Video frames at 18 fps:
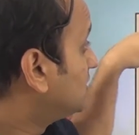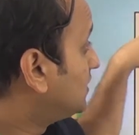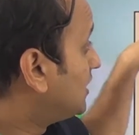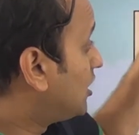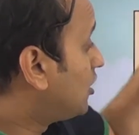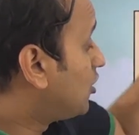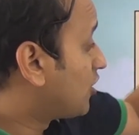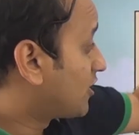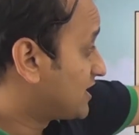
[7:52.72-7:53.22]
a
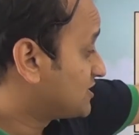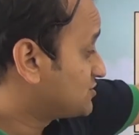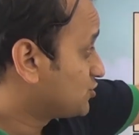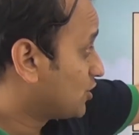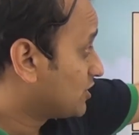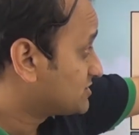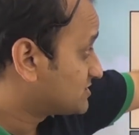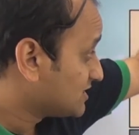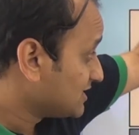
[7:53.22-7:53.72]

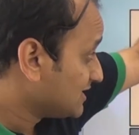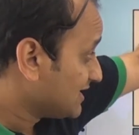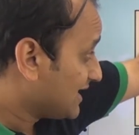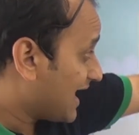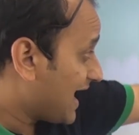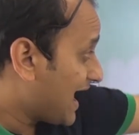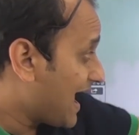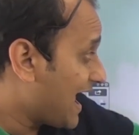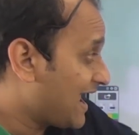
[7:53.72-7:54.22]
horizontal
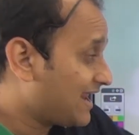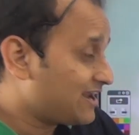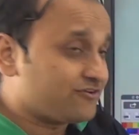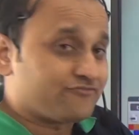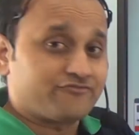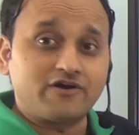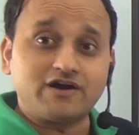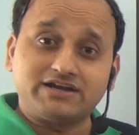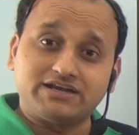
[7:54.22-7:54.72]
and a
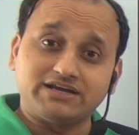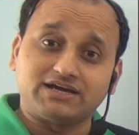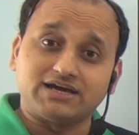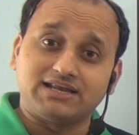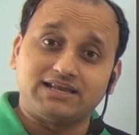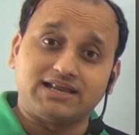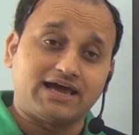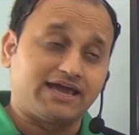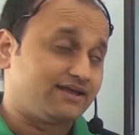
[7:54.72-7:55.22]
vertical
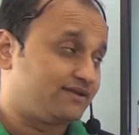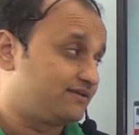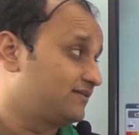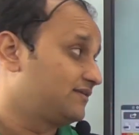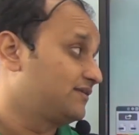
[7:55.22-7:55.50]
line.